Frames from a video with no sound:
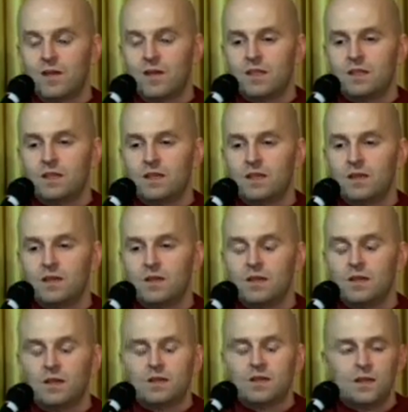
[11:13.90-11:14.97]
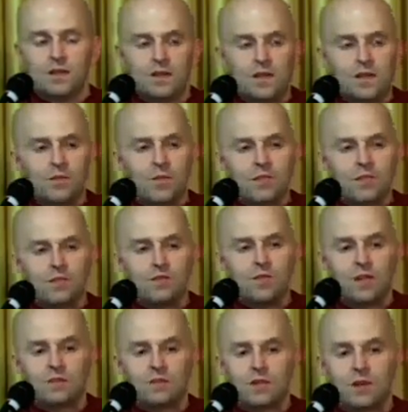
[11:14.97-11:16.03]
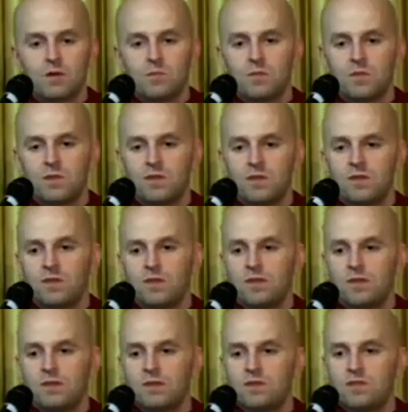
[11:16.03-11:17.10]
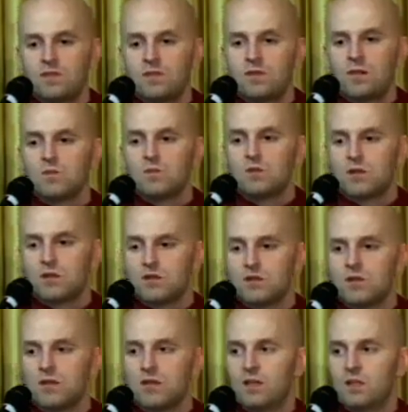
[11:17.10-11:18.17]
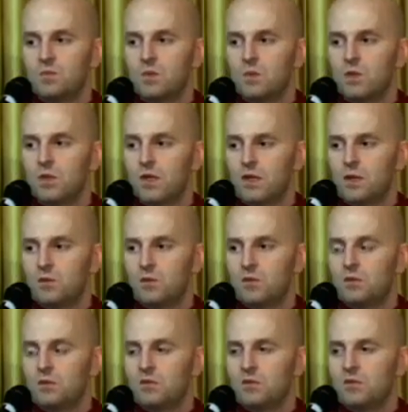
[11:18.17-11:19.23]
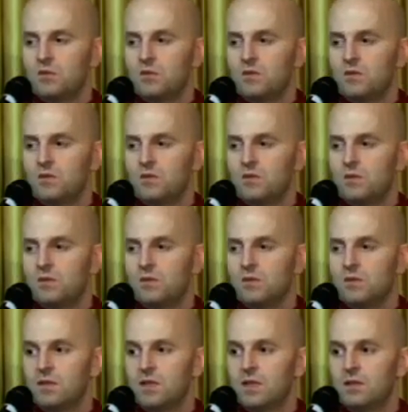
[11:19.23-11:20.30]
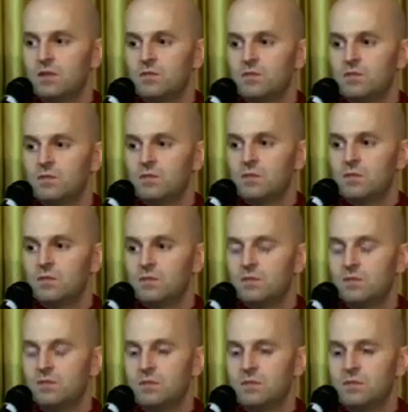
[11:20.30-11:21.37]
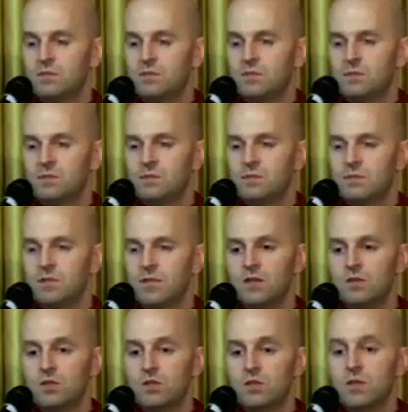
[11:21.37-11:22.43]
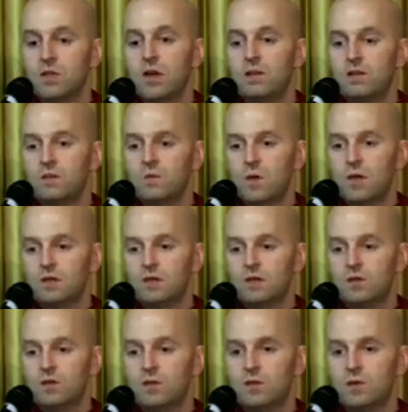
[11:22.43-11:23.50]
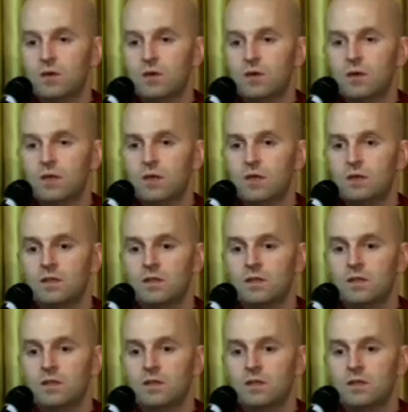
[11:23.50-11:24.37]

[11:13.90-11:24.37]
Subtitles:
And the king, he must have had some sense that he could be blamed if he just had this man killed right away.